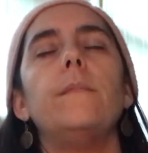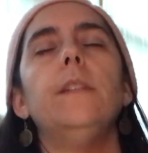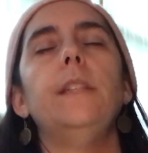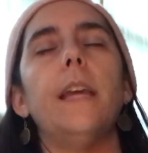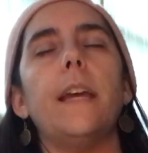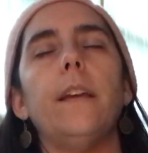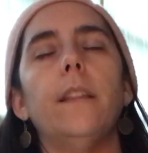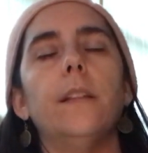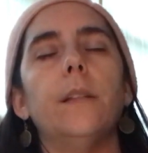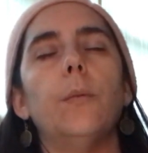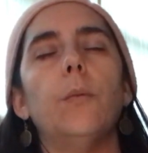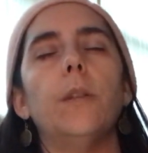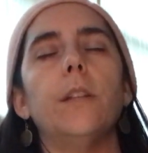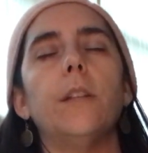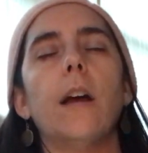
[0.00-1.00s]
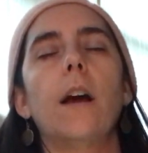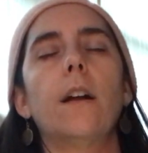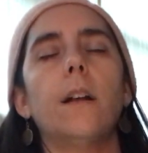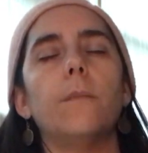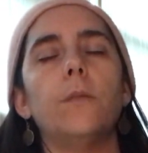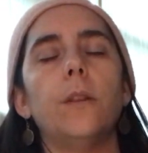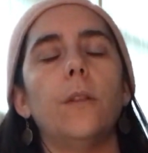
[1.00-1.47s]
take the tip of the tongue
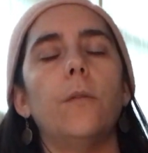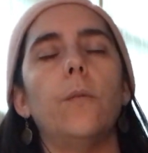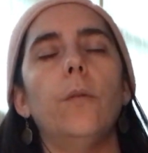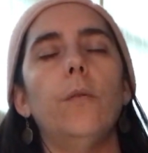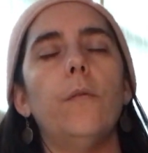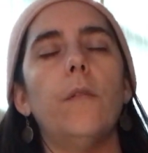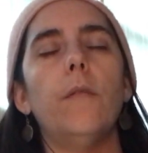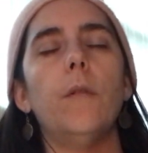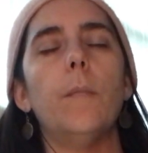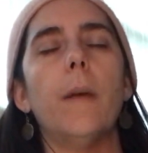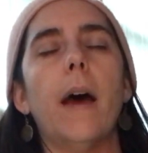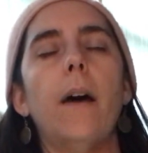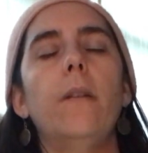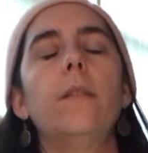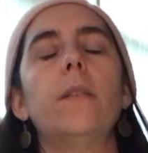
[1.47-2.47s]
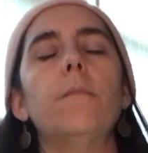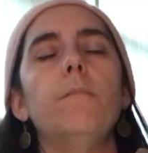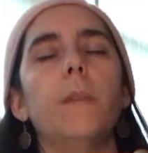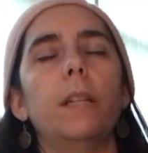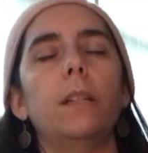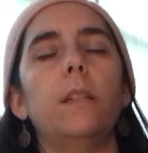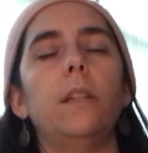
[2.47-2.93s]
up to the roof of the mouth, and
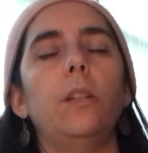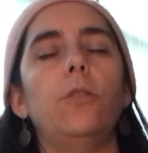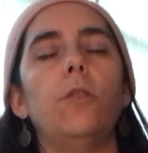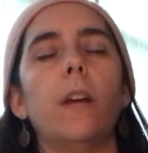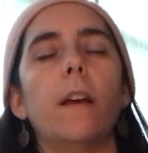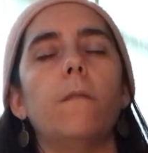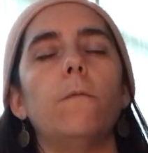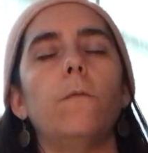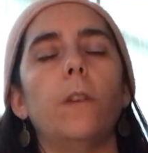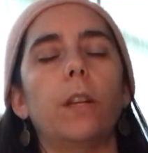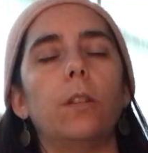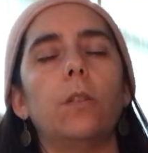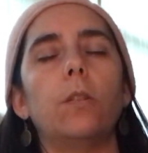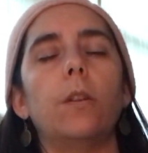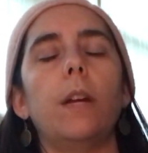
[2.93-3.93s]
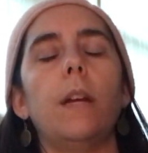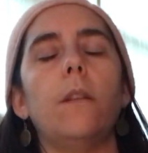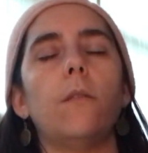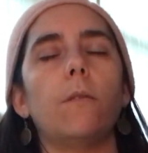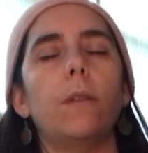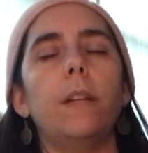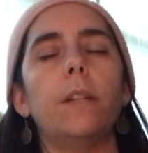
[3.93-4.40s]
mentally chant victory
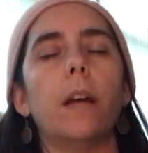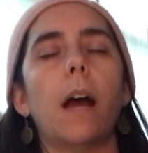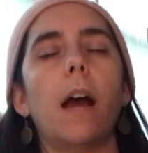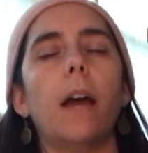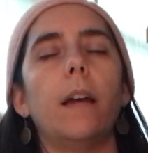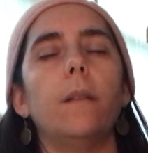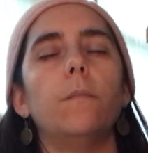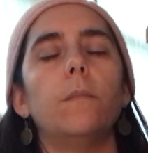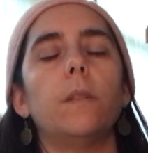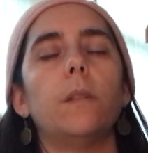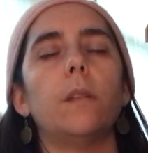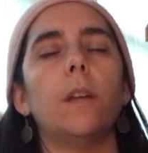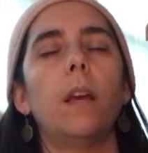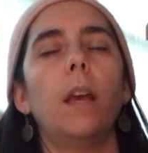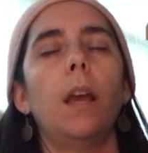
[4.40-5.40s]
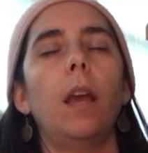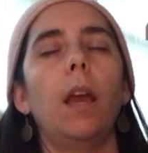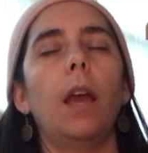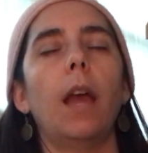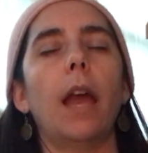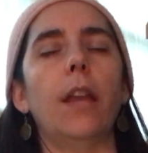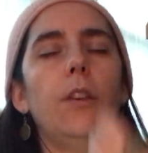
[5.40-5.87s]
3 times.
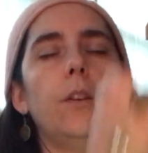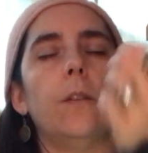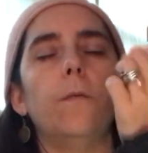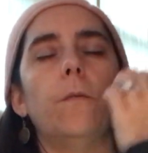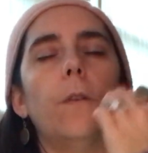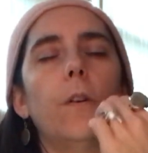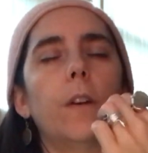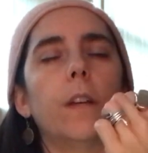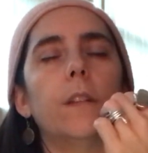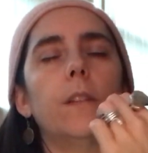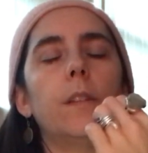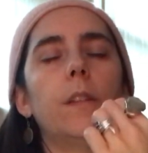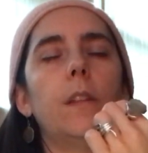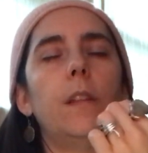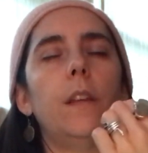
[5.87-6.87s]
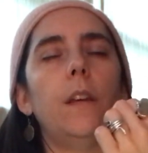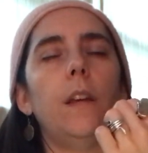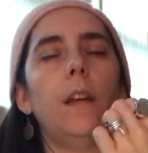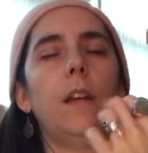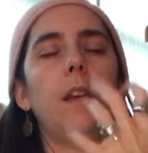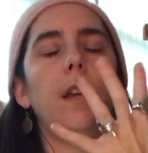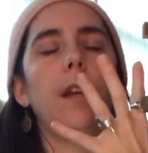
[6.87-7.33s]
And you can focus
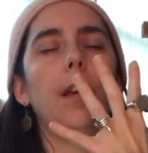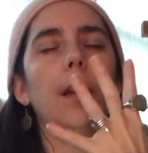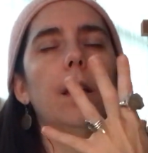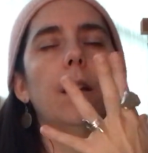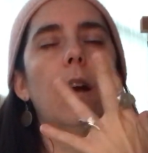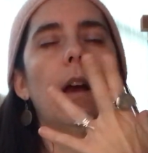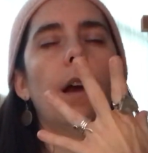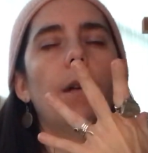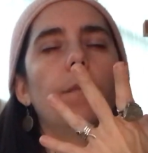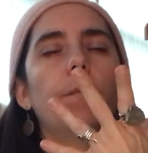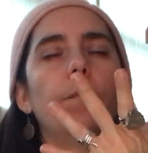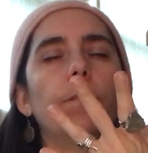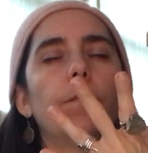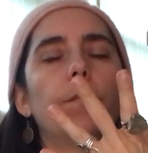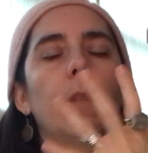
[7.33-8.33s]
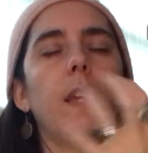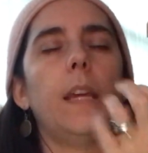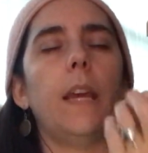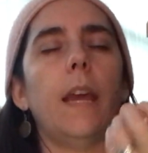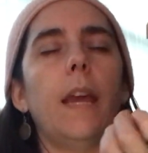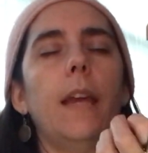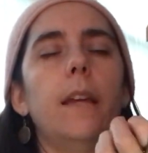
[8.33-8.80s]
the
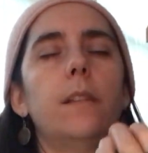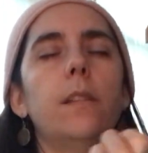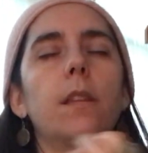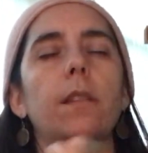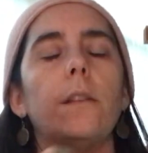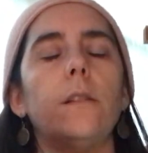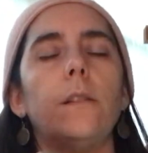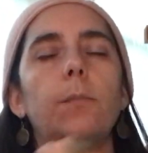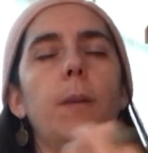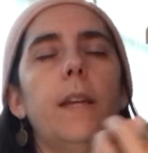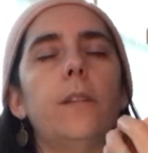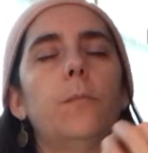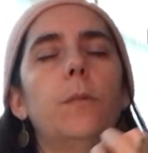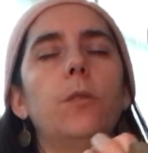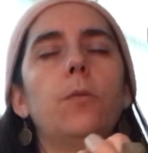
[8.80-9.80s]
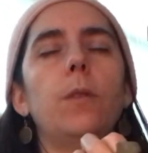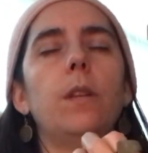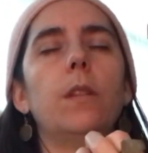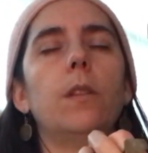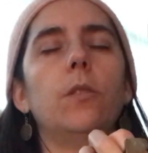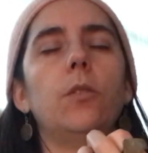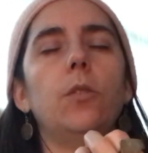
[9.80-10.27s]
gaze at the space
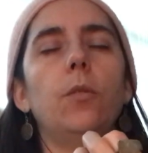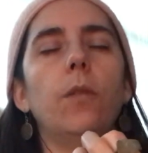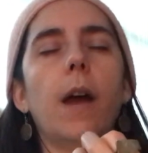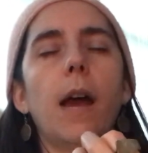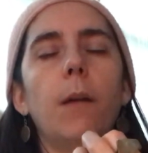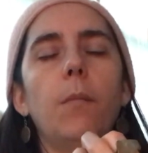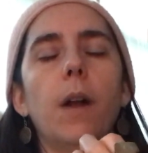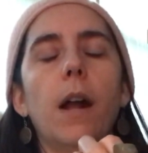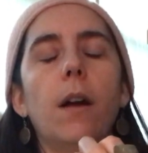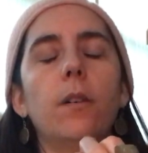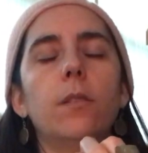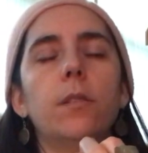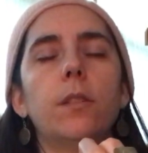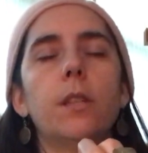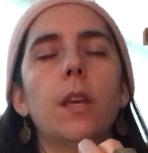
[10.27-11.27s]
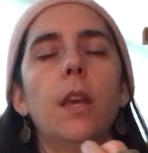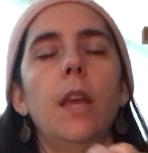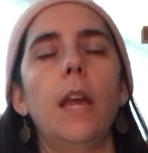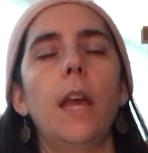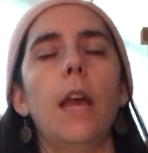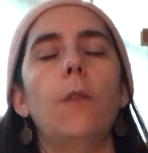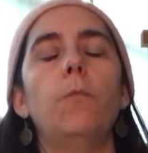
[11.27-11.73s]
between the 2 eyebrows.
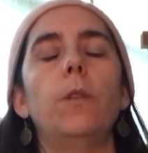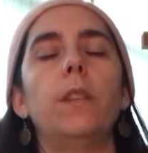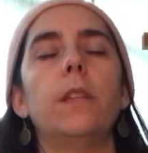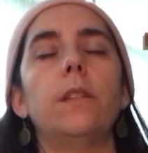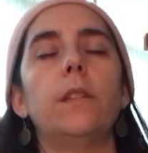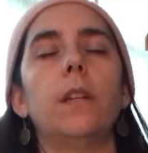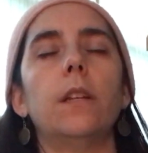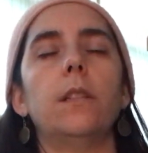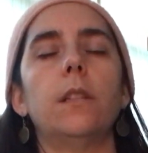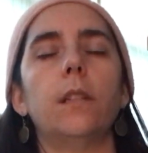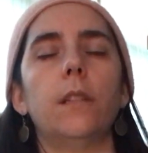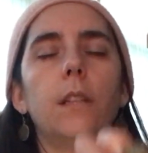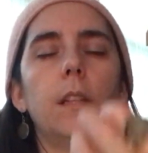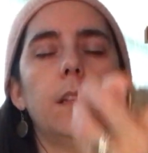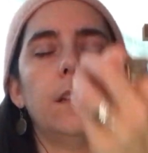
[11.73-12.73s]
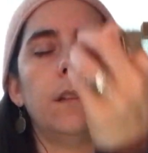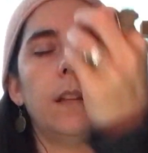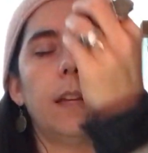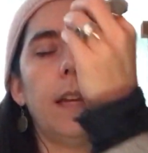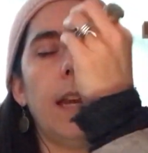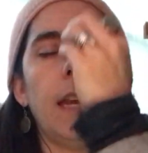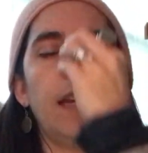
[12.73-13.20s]
And what this does is that the
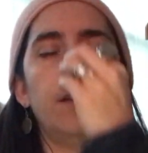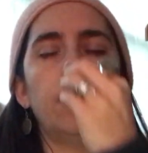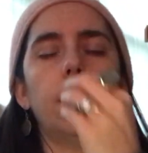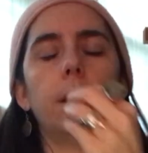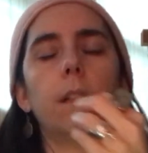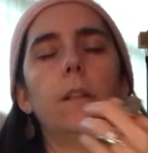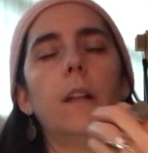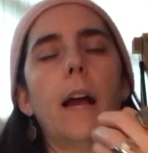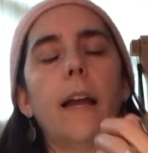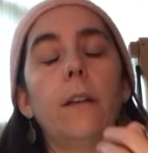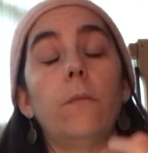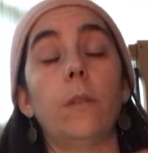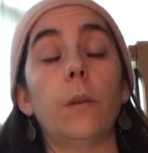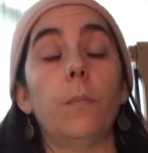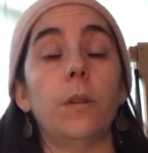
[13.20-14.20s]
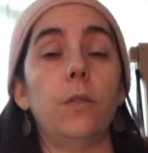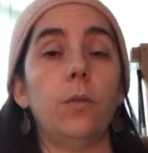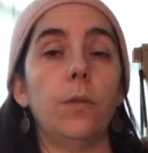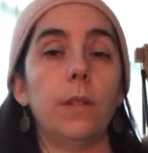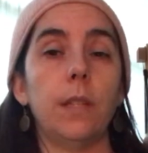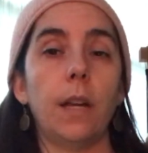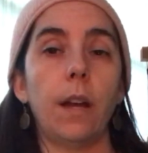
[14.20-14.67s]
gaze is aligned with the
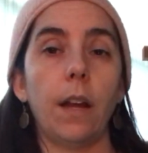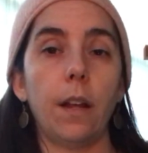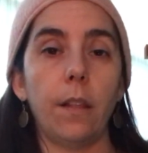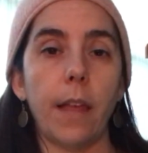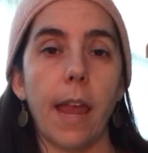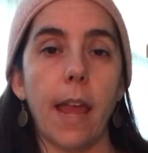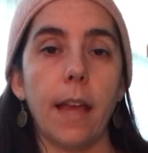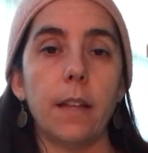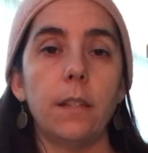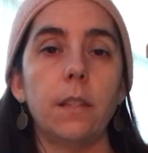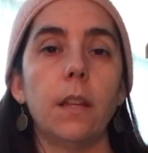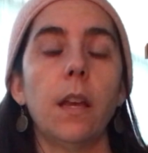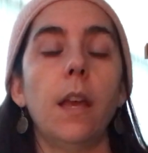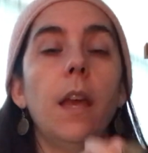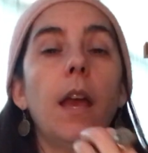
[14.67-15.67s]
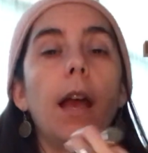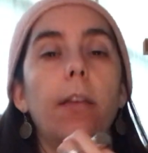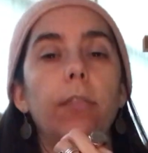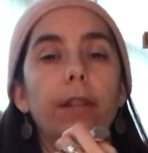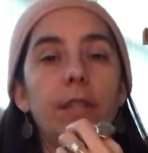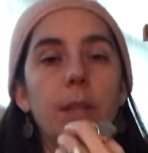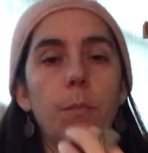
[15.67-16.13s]
pituitary gland,
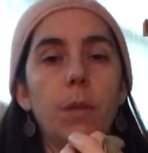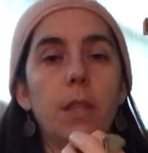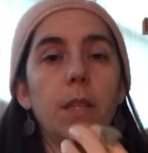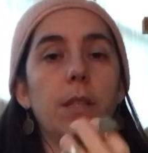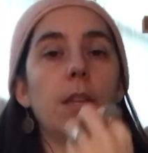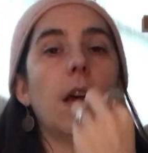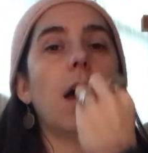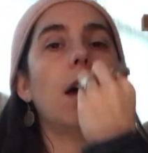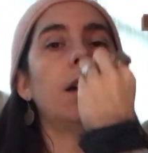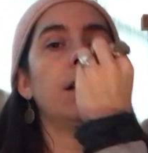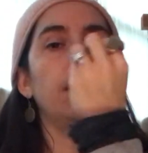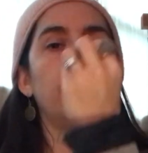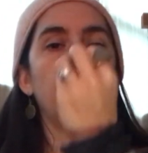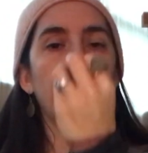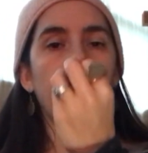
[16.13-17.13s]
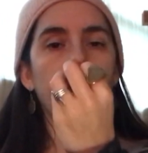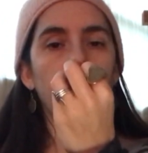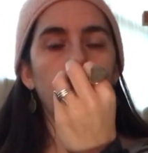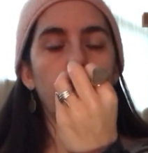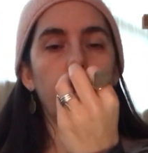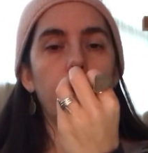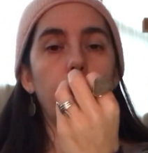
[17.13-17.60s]
and the tip of the tongue
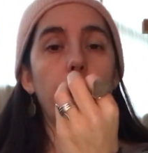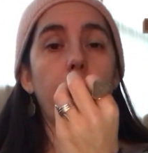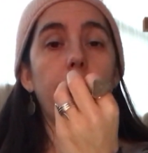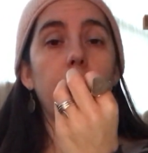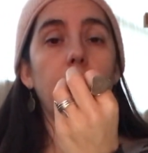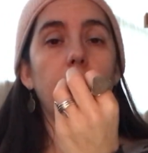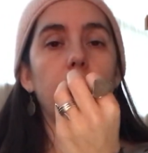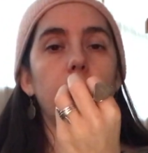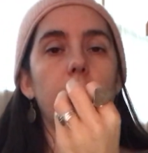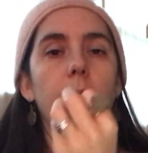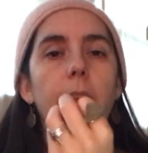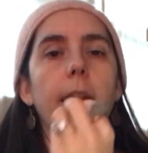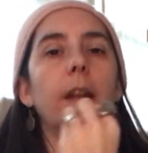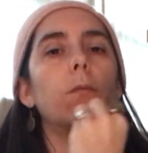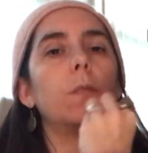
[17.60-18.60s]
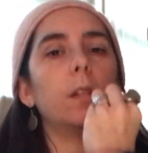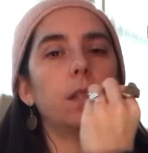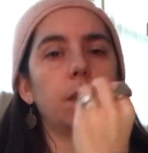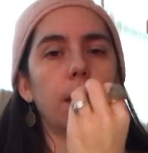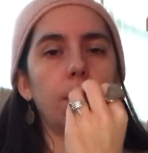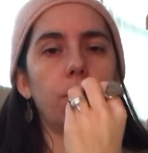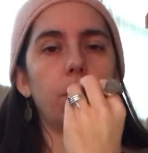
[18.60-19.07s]
connects with the pineal gland when
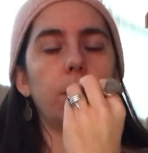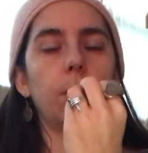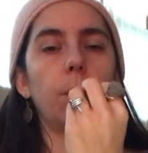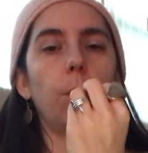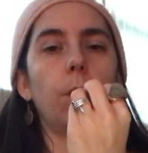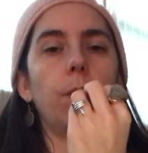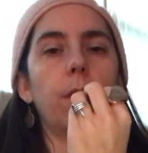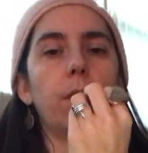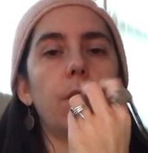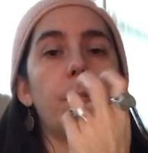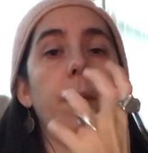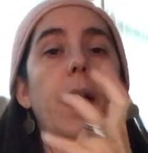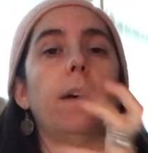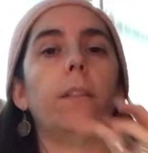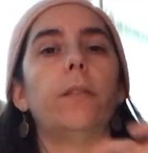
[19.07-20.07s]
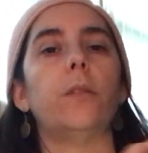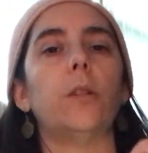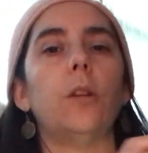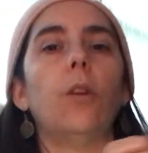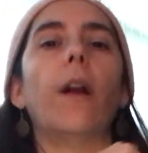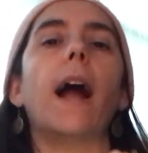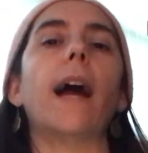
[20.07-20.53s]
it touches the roof of the mouth. So
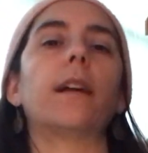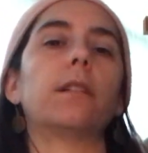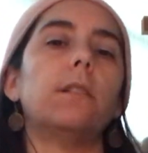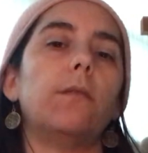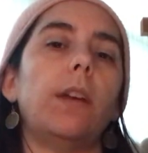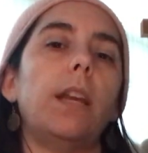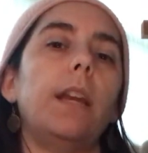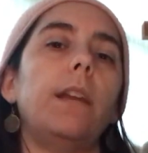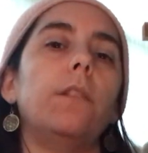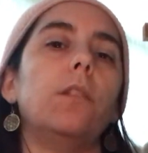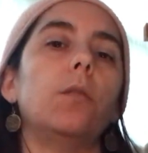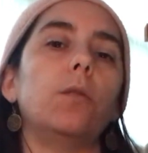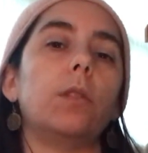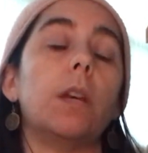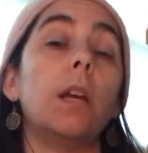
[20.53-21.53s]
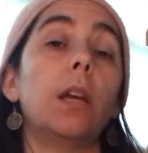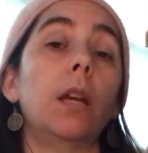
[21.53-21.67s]
you're activating those